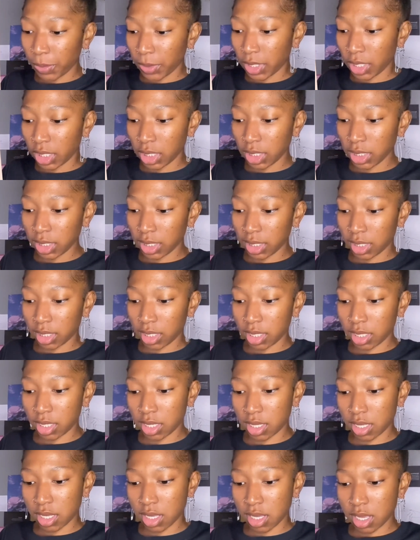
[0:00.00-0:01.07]
piece.
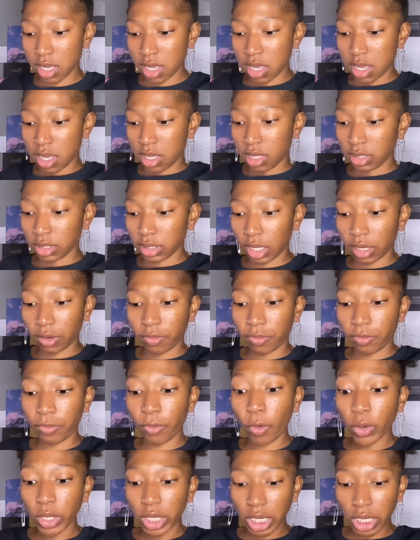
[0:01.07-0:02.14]
It's like
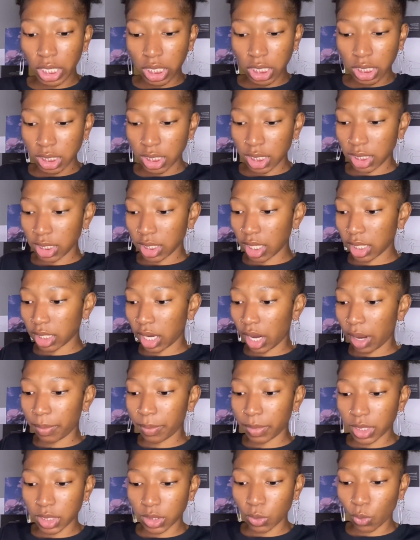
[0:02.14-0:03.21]
four necklaces that
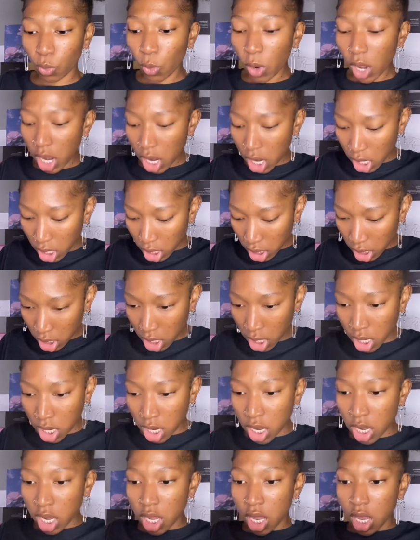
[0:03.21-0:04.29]
come as one.
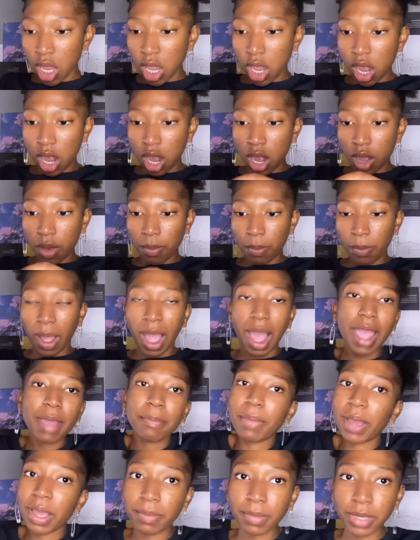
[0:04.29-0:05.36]
Um, I
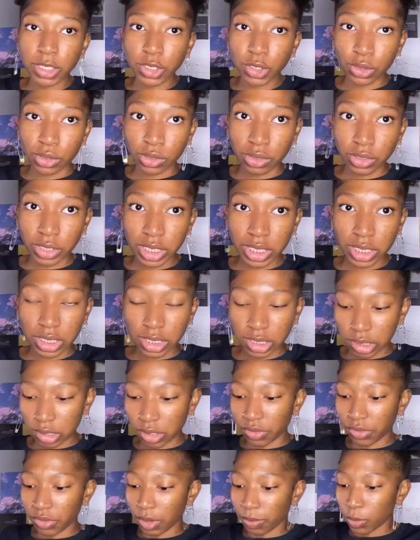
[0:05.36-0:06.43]
buy my jewelry in
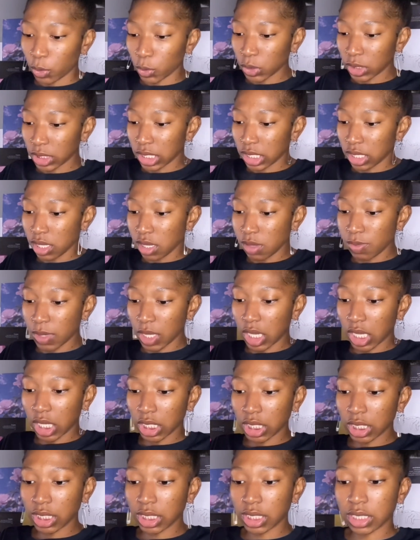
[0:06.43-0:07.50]
silver mostly
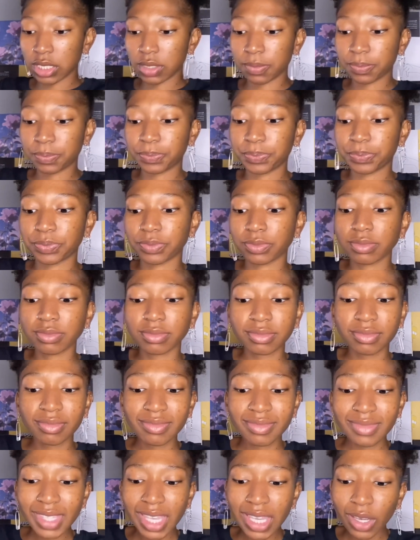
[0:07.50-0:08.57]
because
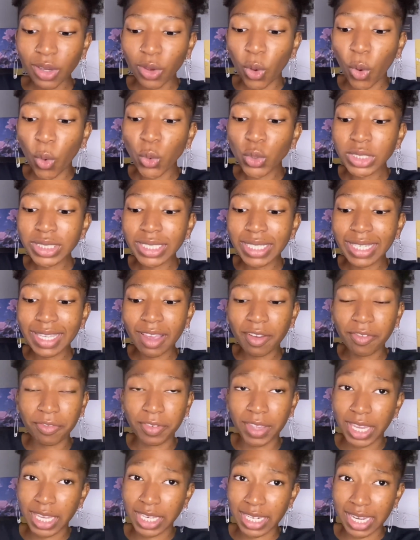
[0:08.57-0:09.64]
gold air
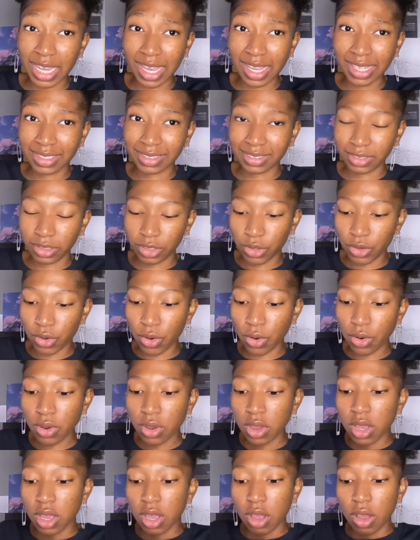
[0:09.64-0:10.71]
fader, you know
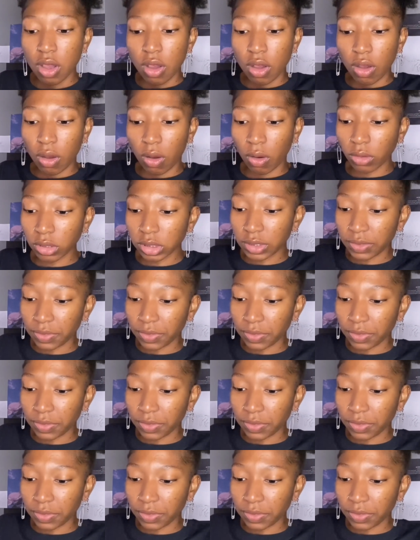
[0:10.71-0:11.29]
gold